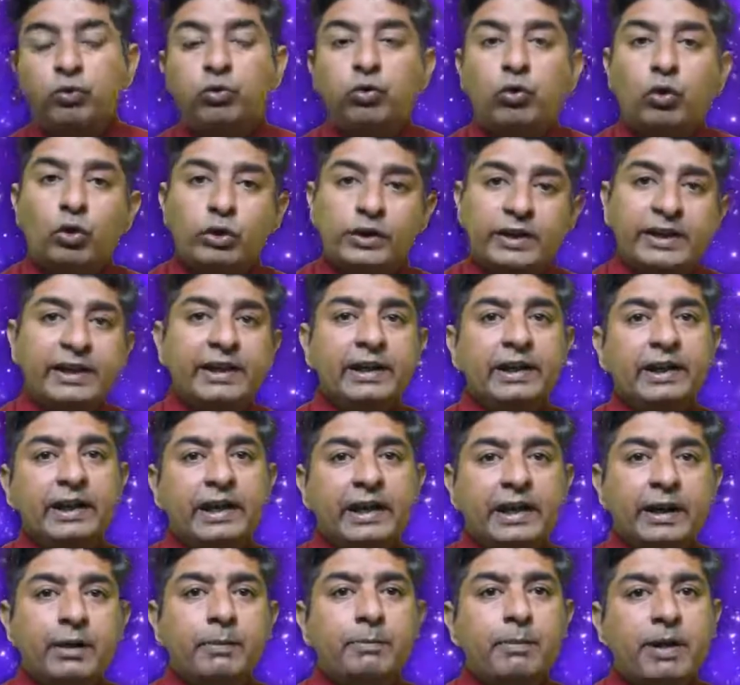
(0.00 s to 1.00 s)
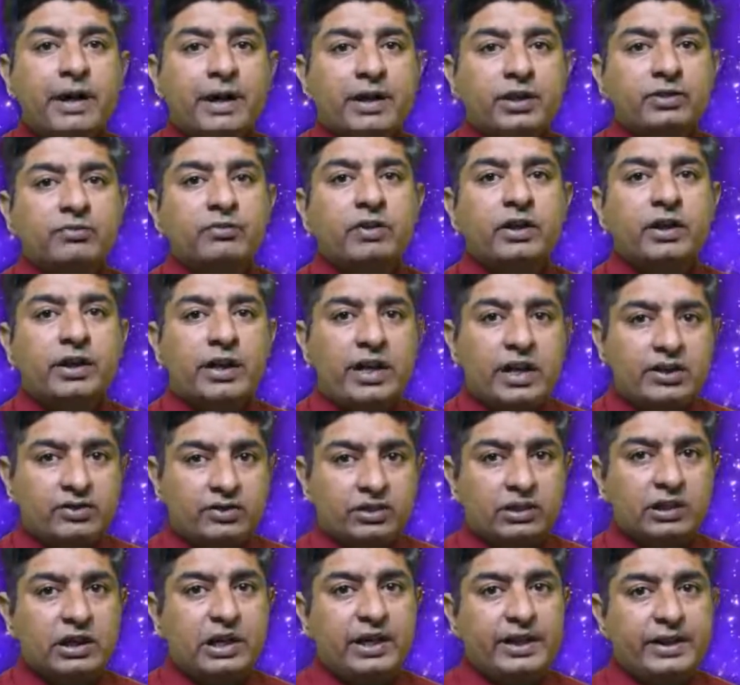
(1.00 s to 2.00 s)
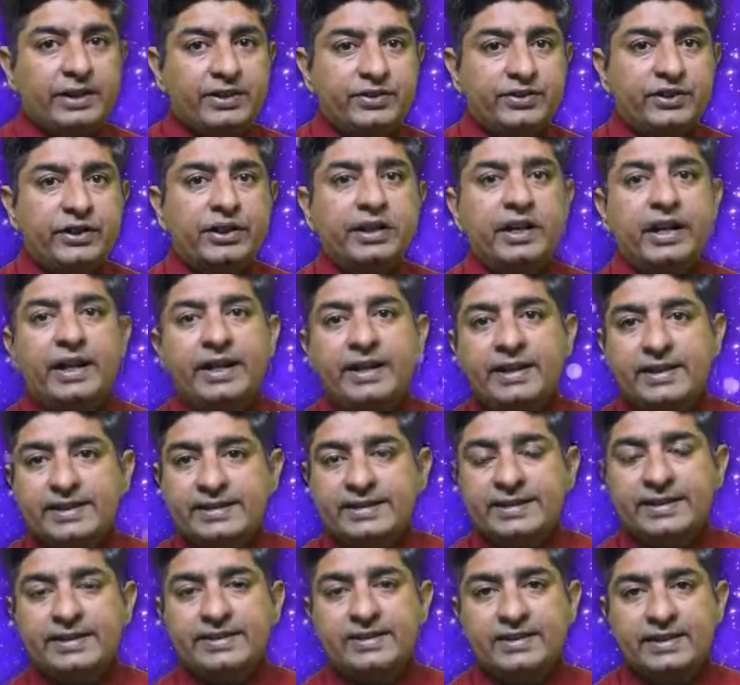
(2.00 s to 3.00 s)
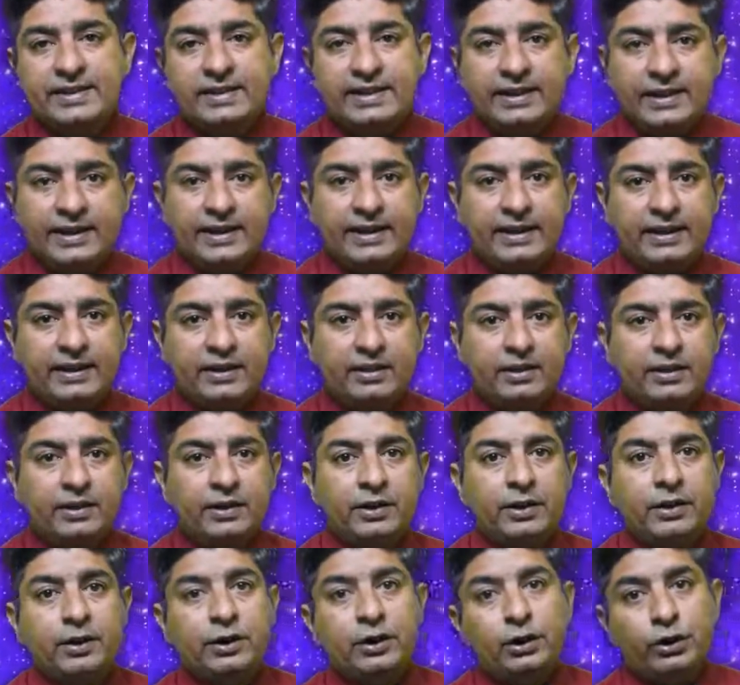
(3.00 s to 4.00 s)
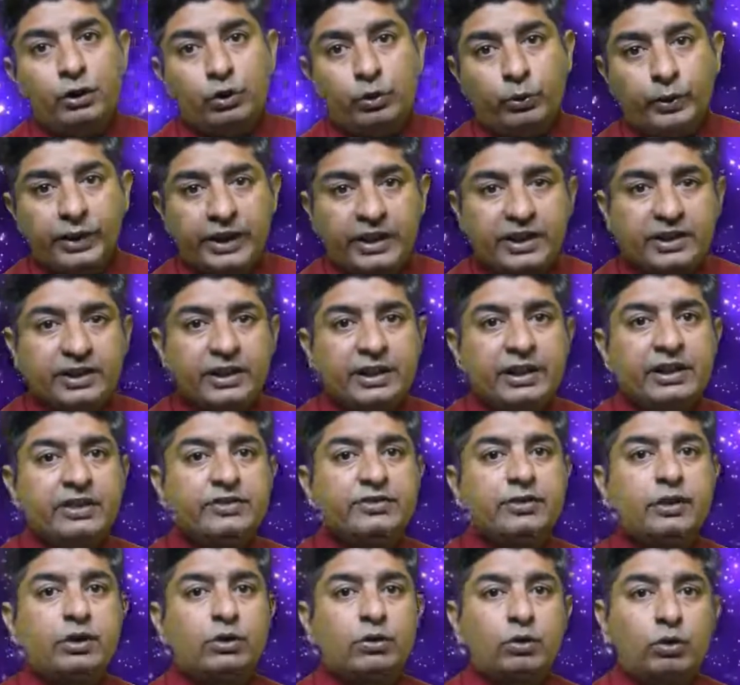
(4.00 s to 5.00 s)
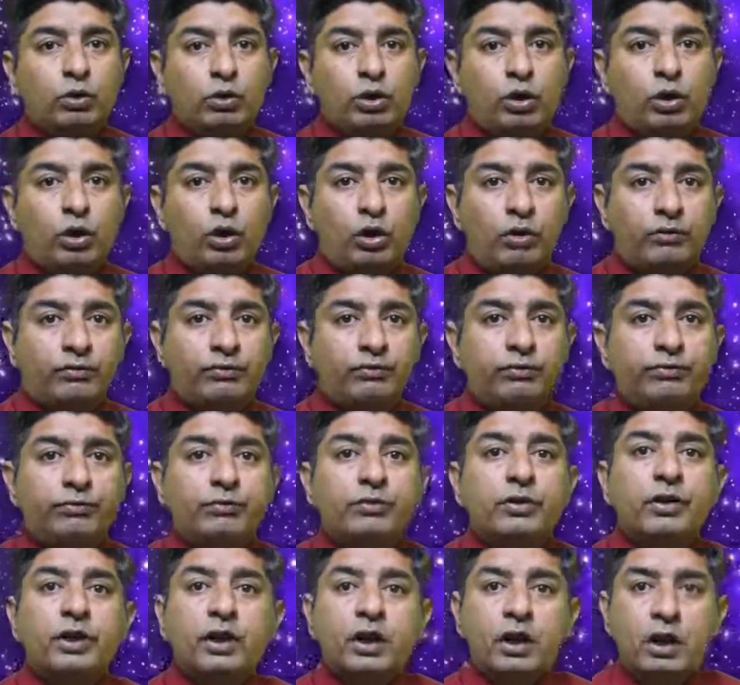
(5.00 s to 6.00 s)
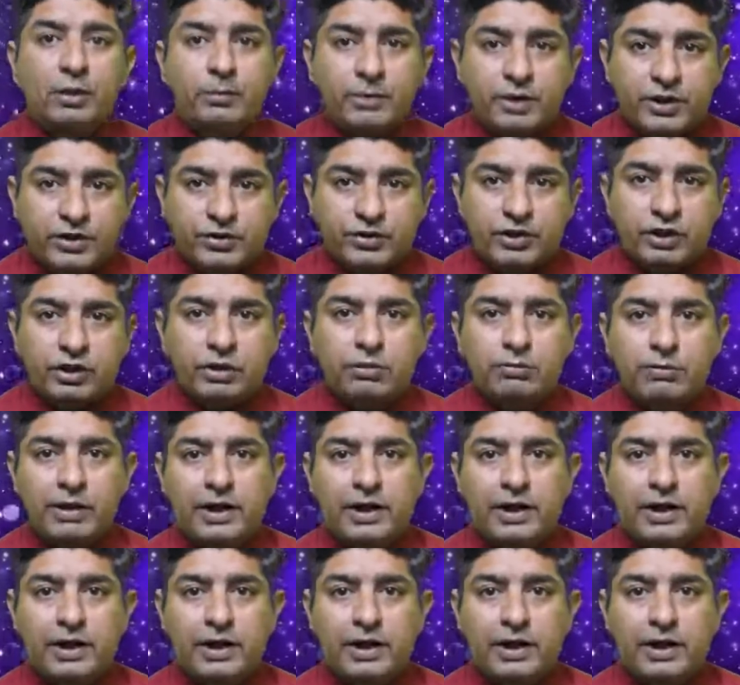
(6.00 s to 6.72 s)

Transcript: 14 leading banks were nationalized in 1969 to increase the role of commercial